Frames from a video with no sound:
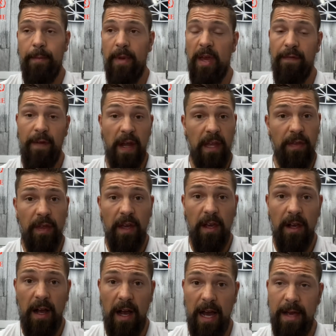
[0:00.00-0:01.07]
If
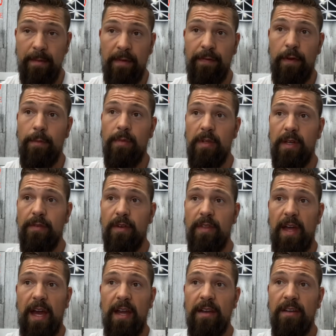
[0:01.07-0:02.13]
anything, I'm a firm believer
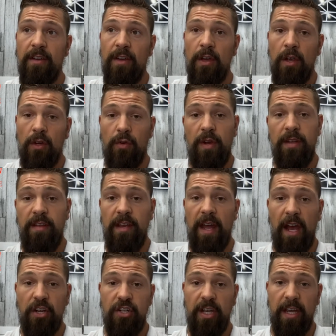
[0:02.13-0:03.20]
that creatine
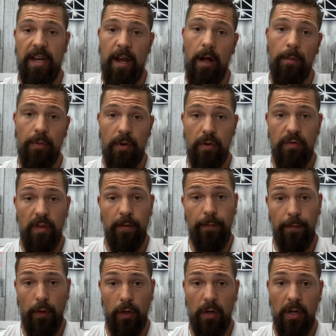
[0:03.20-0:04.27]
actually can help produce a
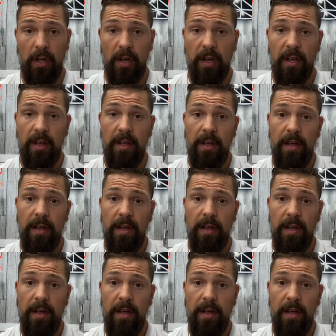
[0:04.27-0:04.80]
fuller look.